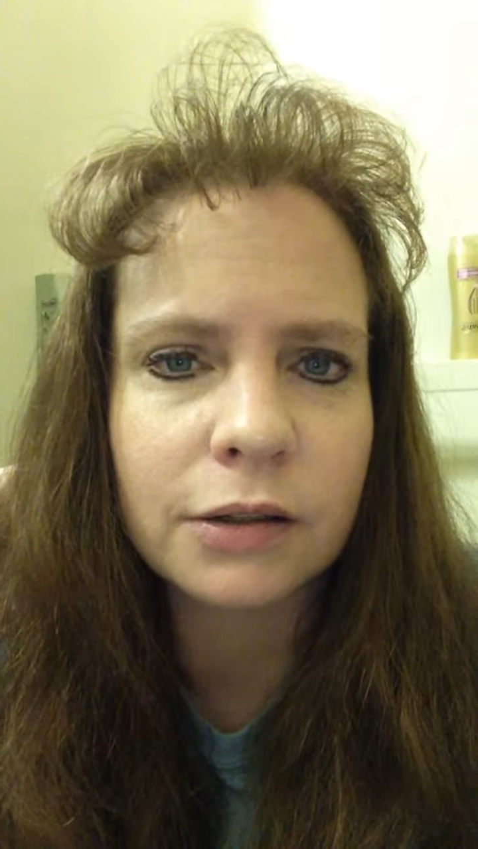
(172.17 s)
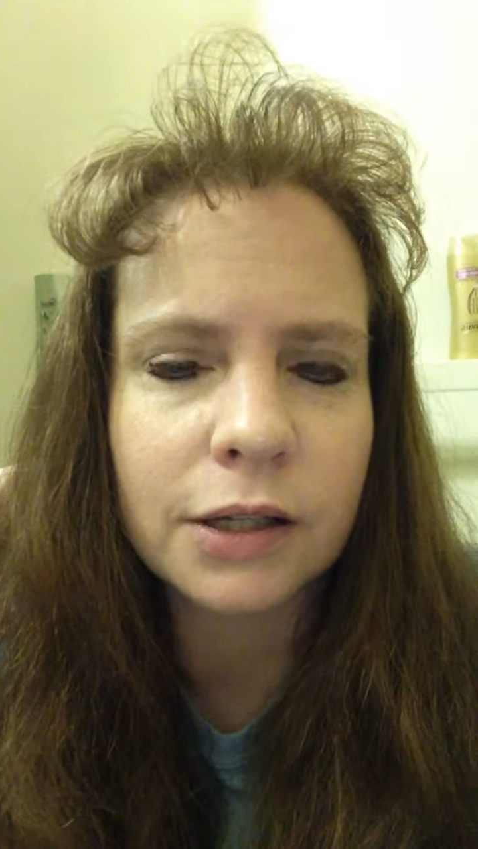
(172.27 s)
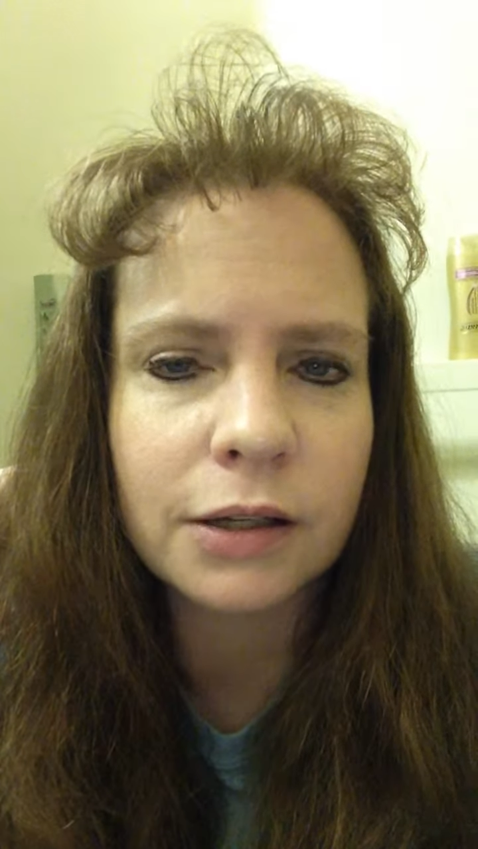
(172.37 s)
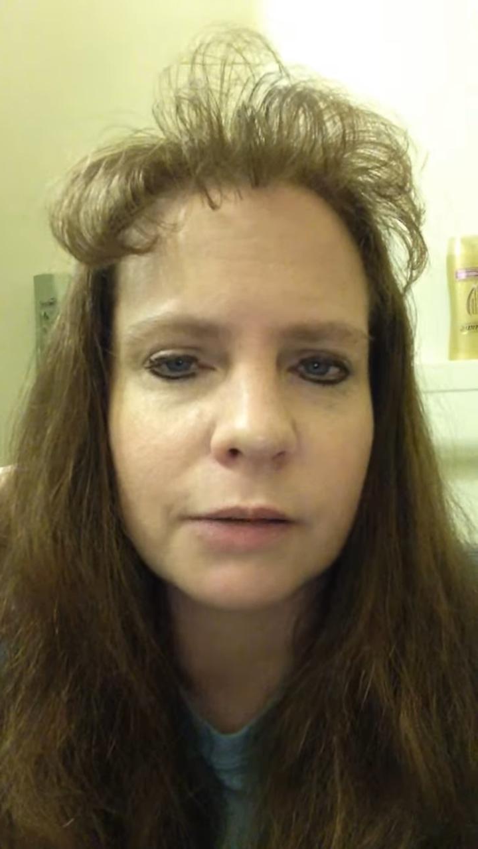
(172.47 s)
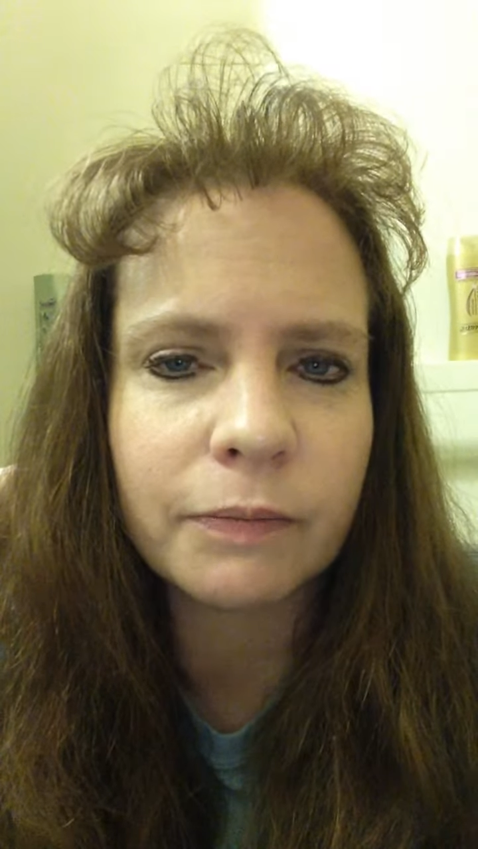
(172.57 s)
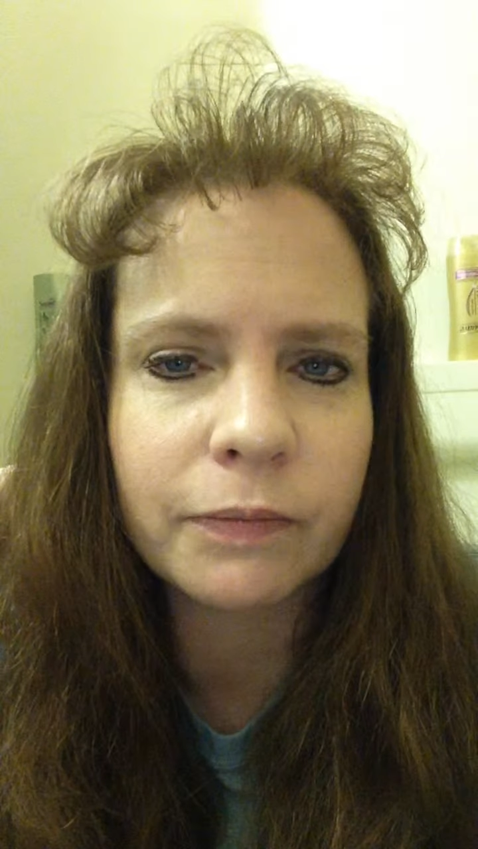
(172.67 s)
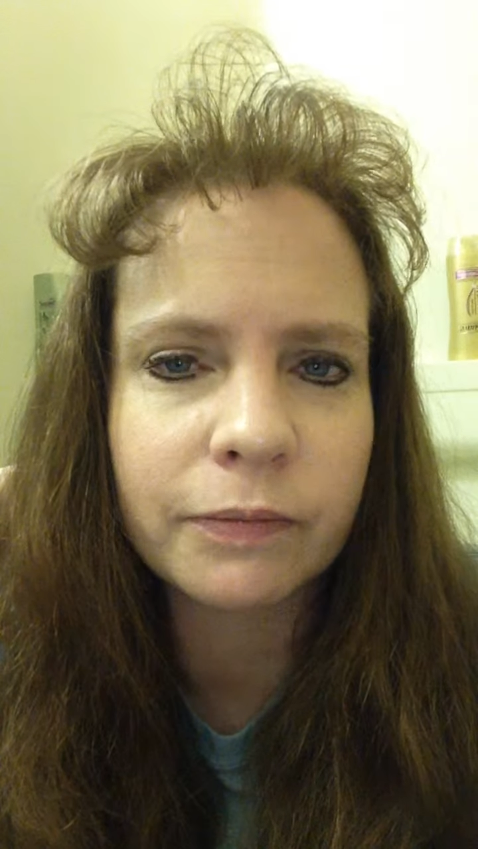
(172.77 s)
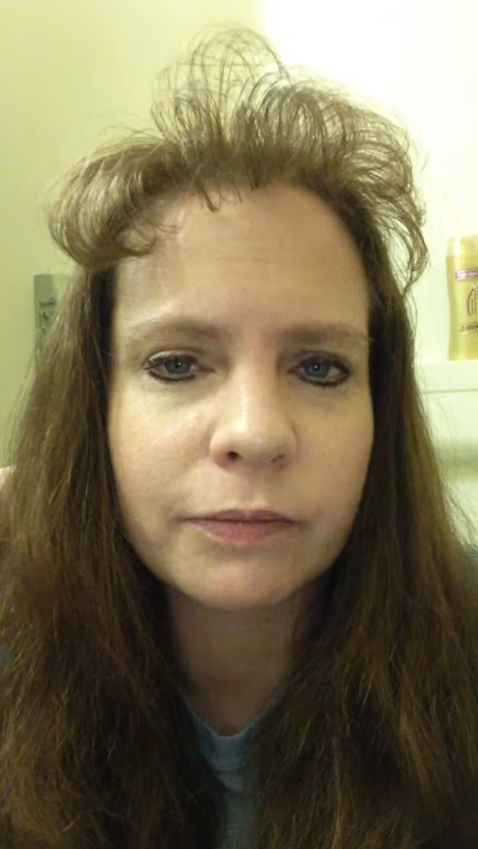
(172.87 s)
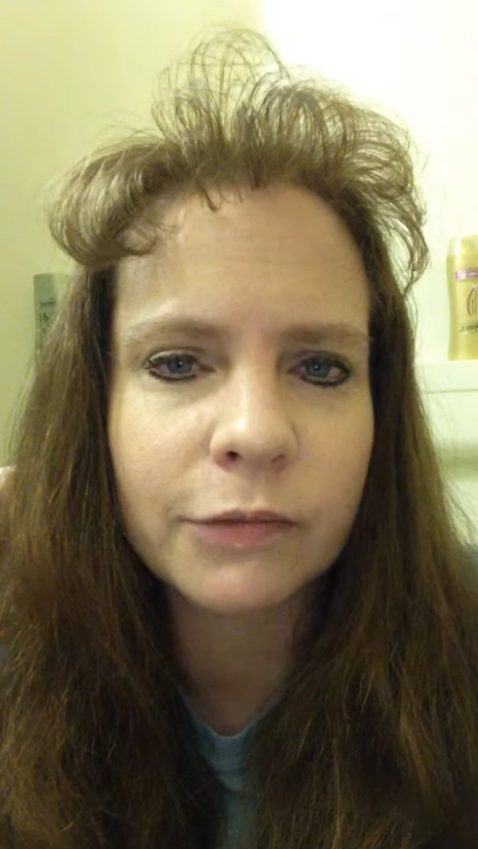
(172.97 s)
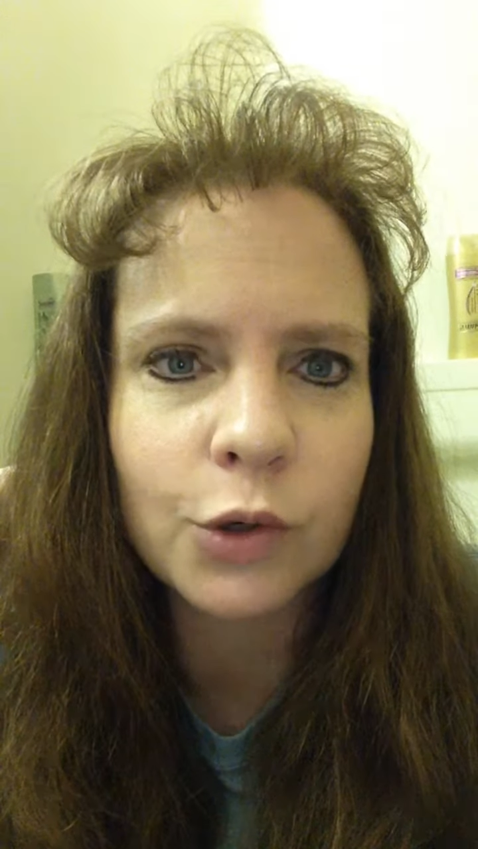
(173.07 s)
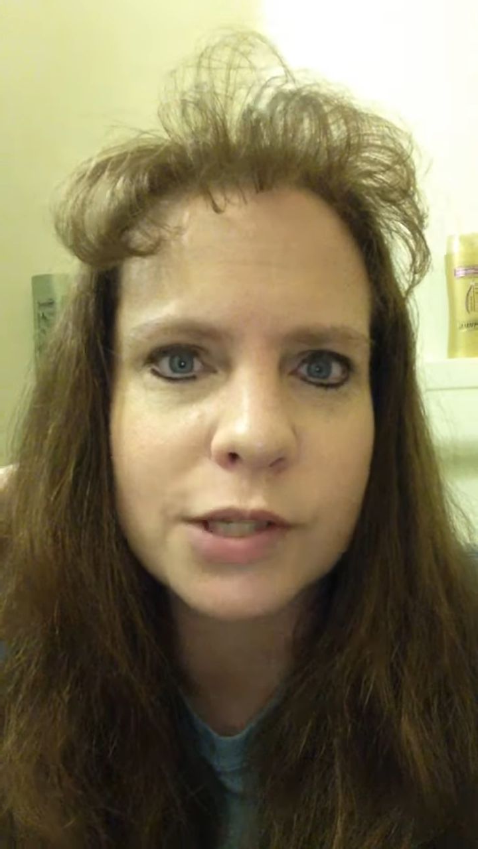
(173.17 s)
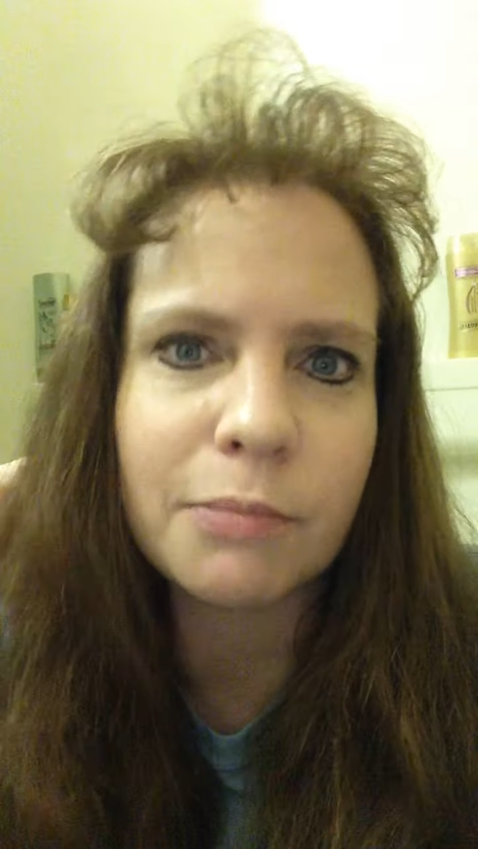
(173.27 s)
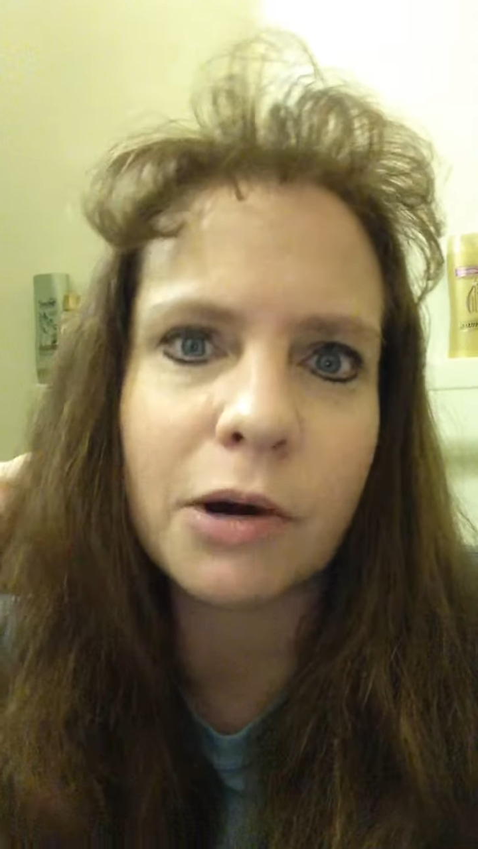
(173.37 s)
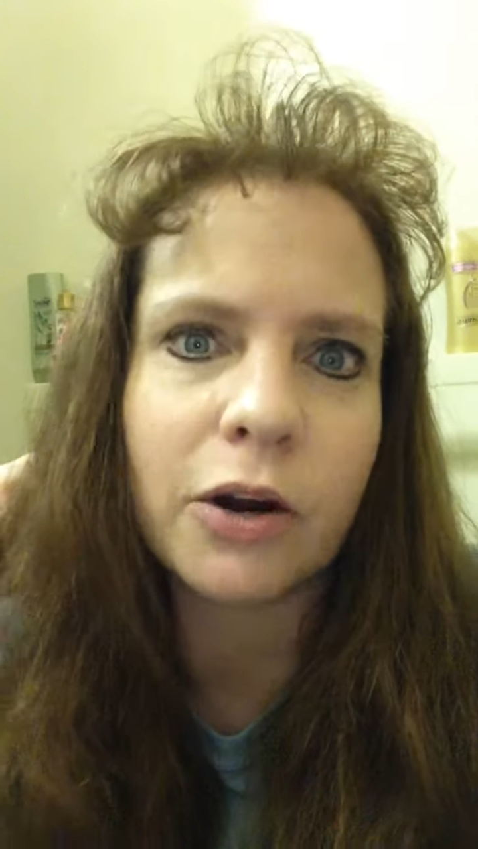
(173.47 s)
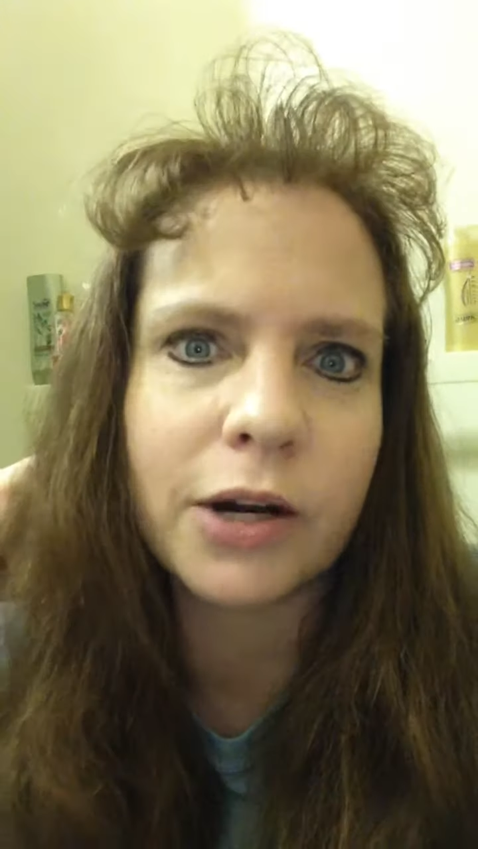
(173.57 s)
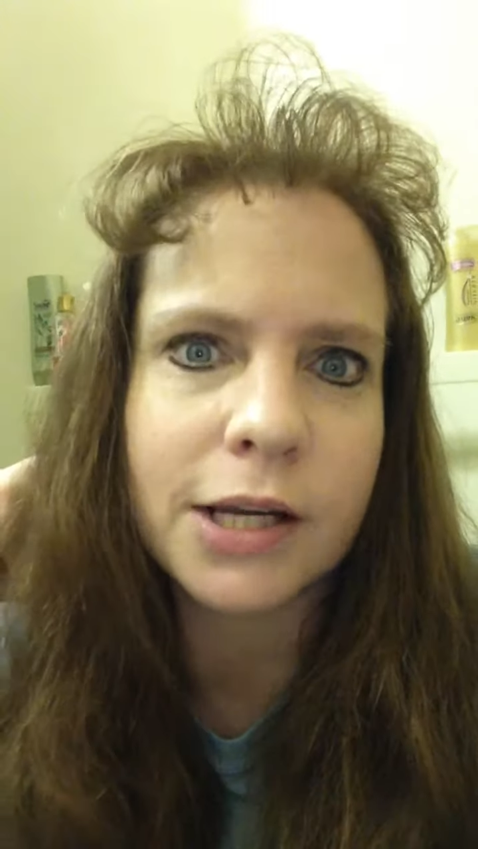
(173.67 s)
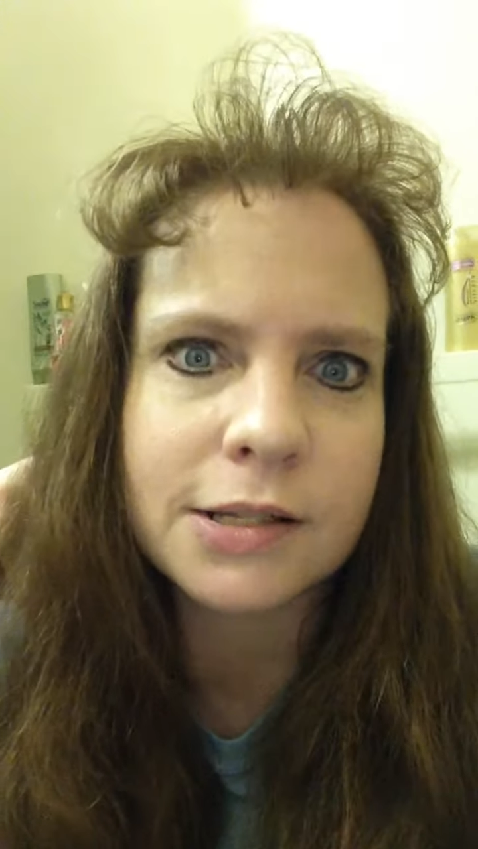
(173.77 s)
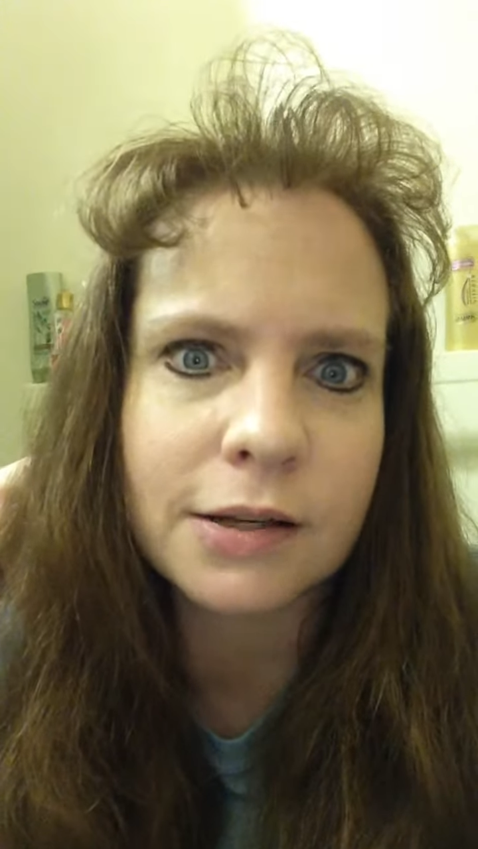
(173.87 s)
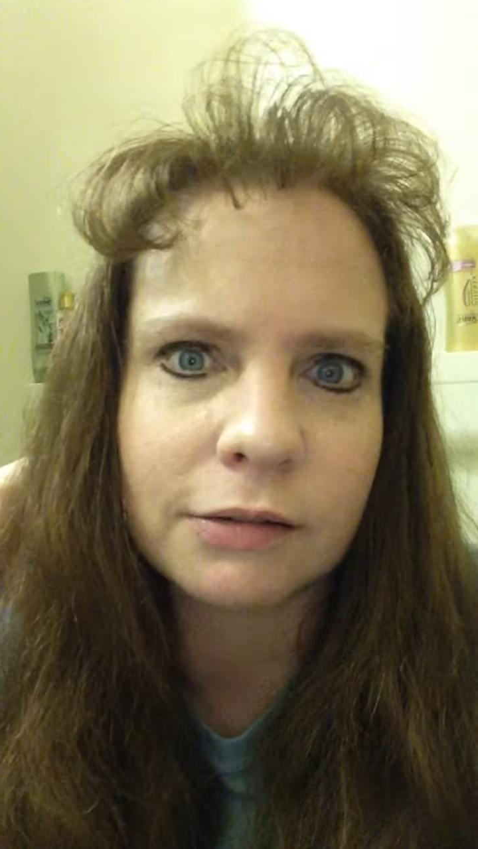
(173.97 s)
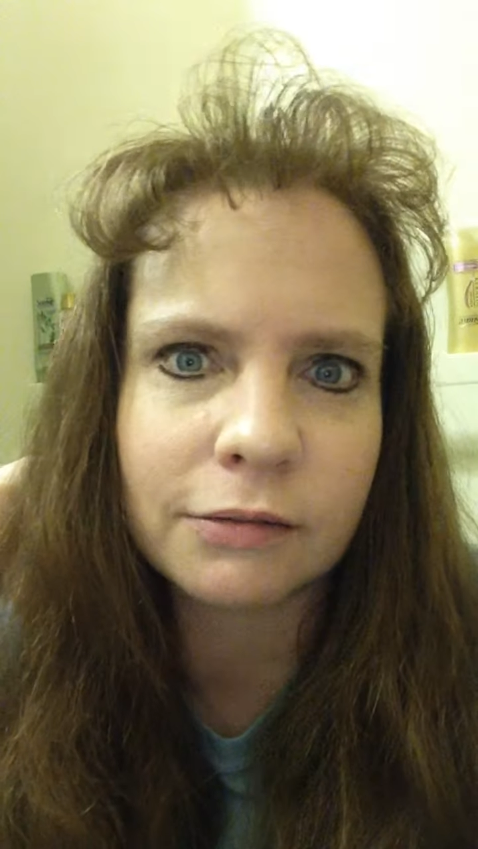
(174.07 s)
Um, of course, they
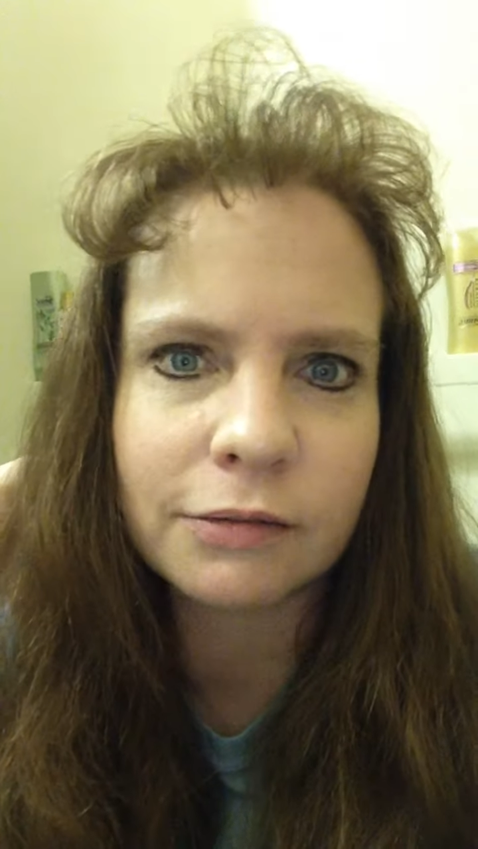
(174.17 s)
modernized it,